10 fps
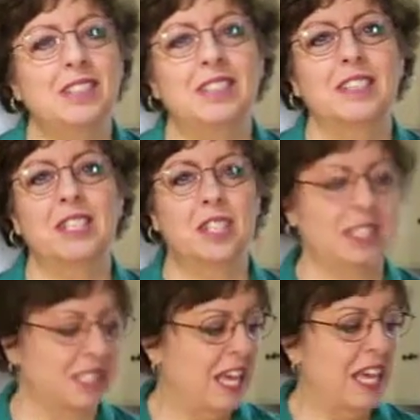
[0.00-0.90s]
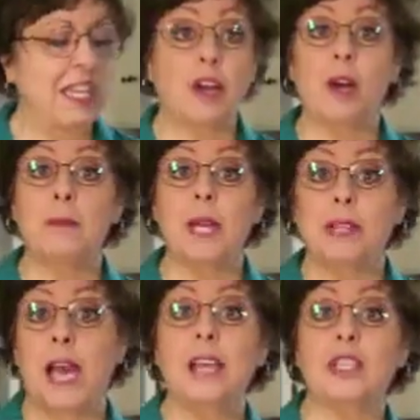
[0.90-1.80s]
Delicious. Now on my
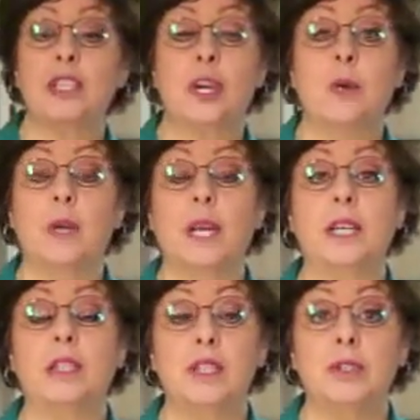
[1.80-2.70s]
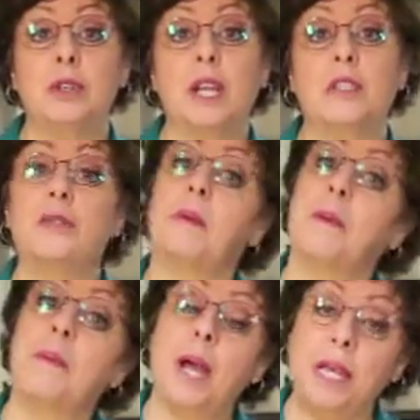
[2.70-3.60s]
last show, when I showed you how to do my
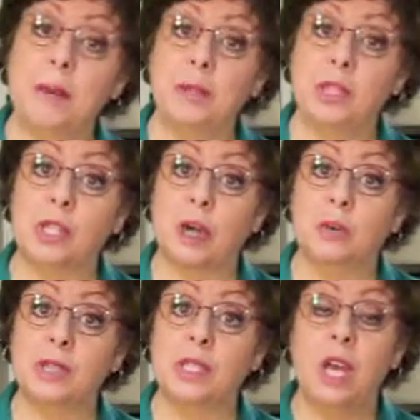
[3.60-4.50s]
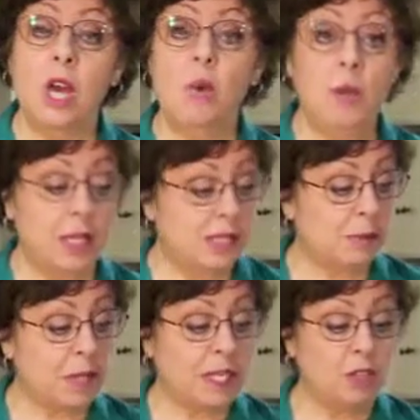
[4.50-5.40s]
pineapple scones, we
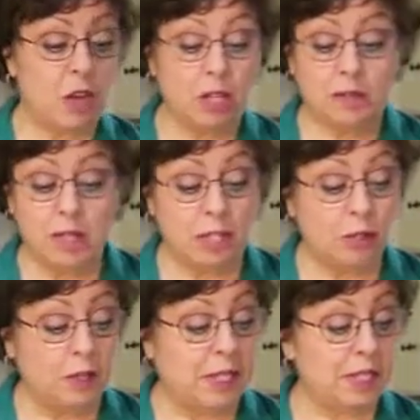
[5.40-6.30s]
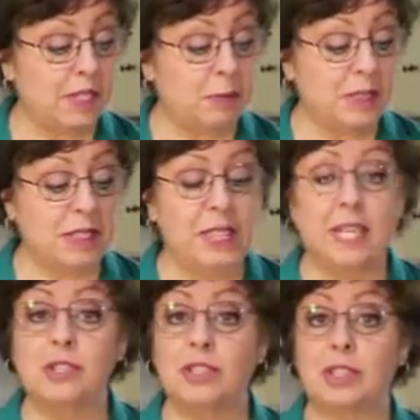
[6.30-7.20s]
explained all of the ingredients, but today
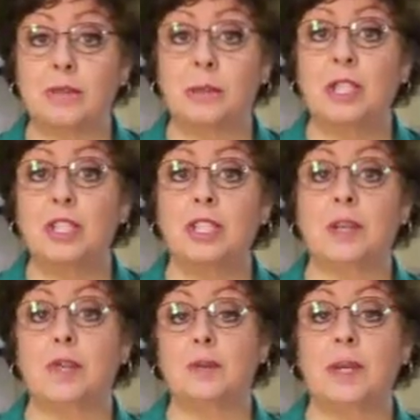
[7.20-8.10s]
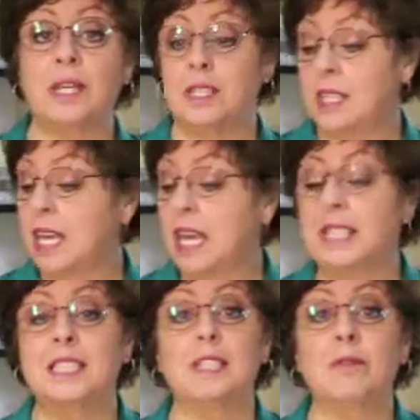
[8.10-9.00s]
it's just a pinch different because
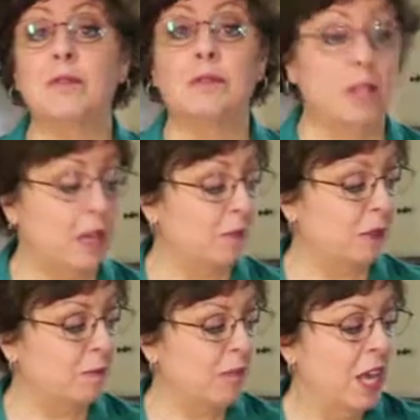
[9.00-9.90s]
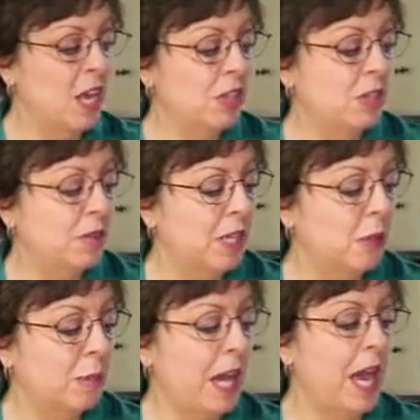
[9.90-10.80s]
it's a different flavor. So
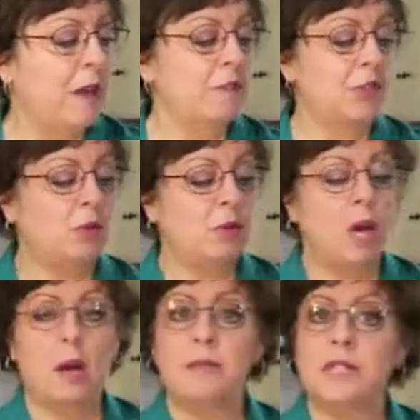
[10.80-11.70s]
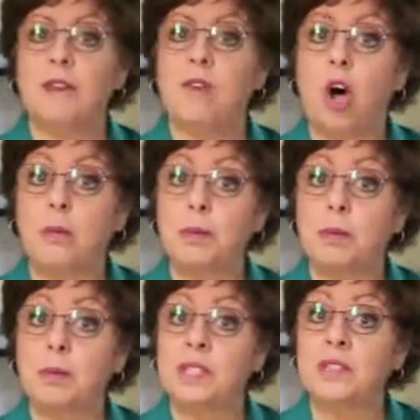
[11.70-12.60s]
here we have 2 cups of
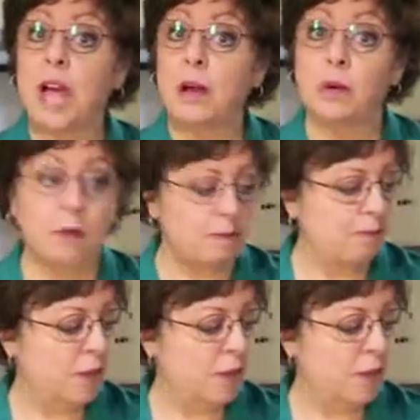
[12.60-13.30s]
all-purpose flour.